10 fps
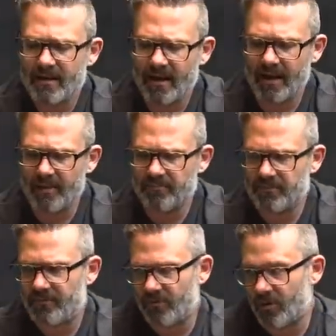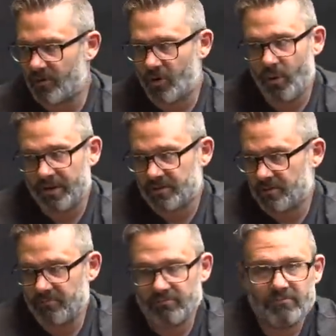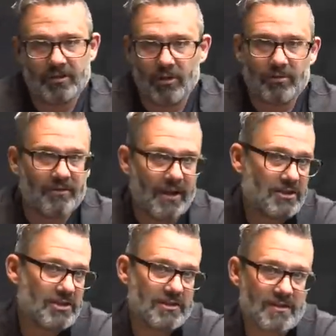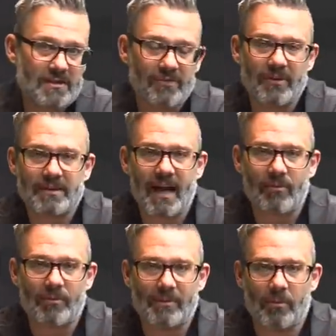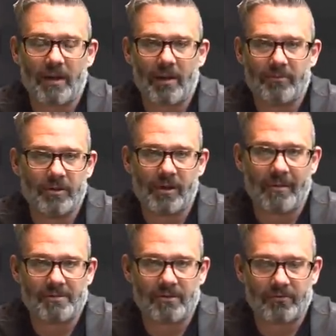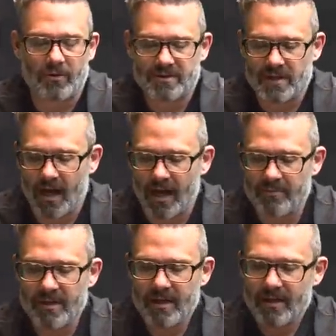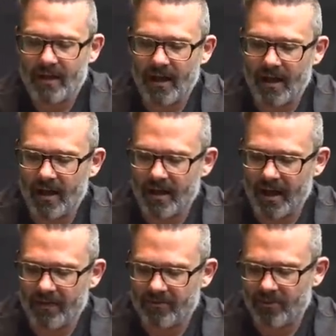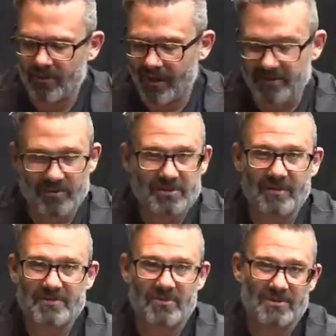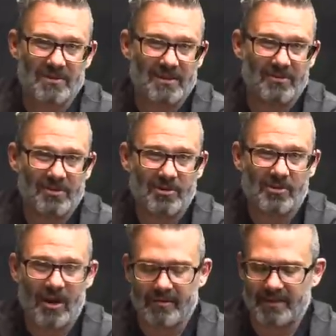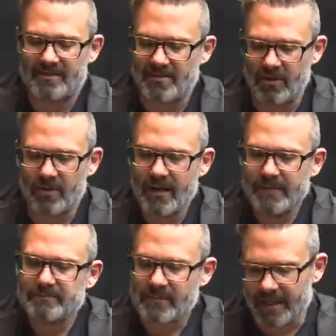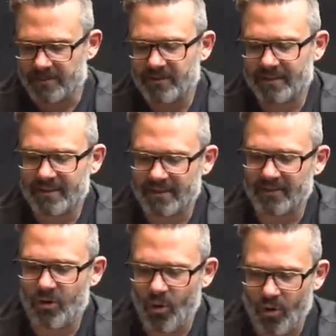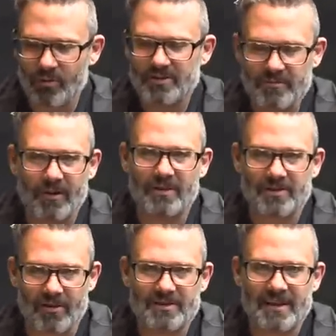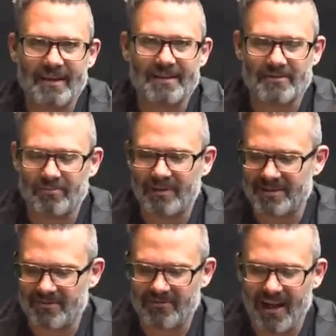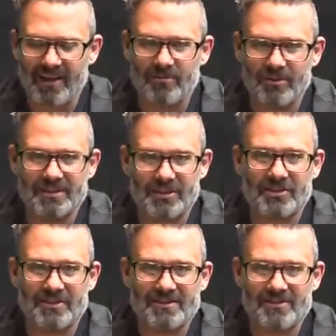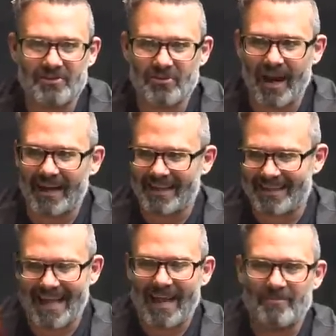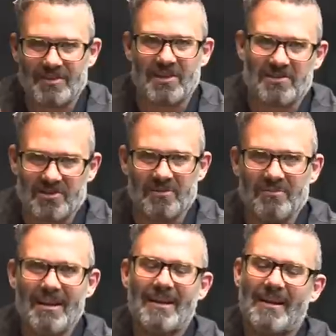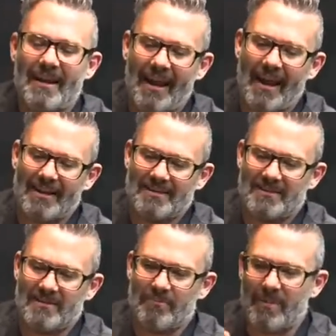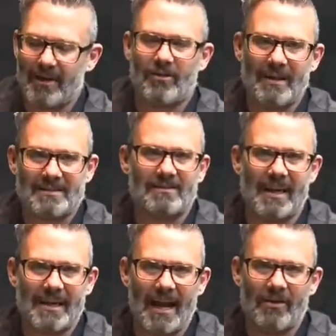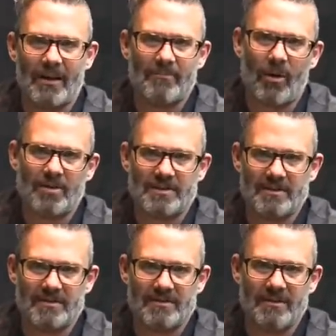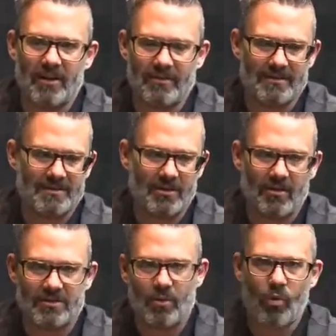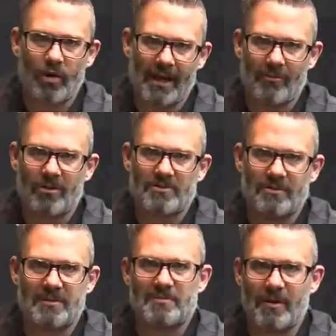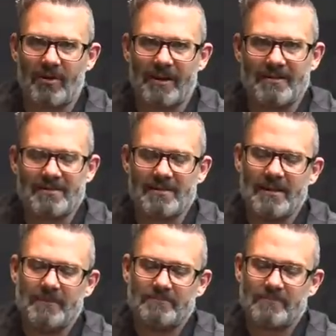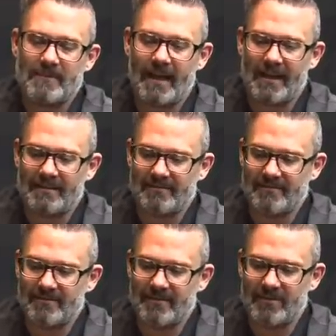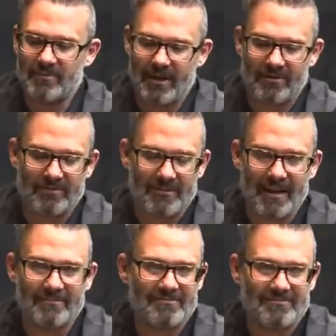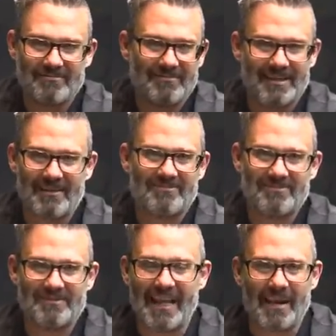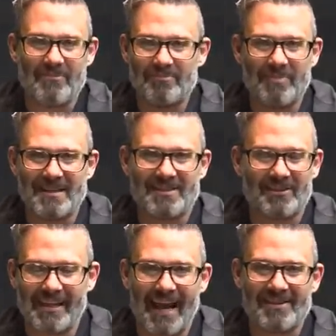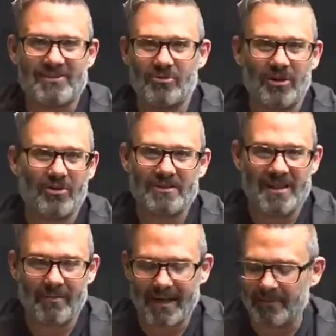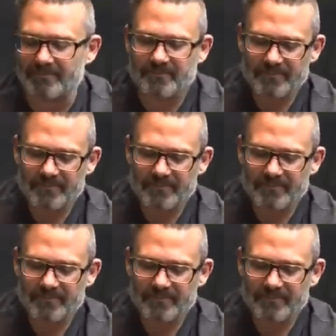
um, for going to you know conventions and stuff like that, where people pick up new games for the first time, uh, and for Games Workshop stores looking to recruit new hobbyists. So I do think that the core two-player starter set is a is a valuable addition to any game system, and the better it's laid out and parses, you know, the zero to wargamer sort of experience, then the better that that game basically has new recruits coming in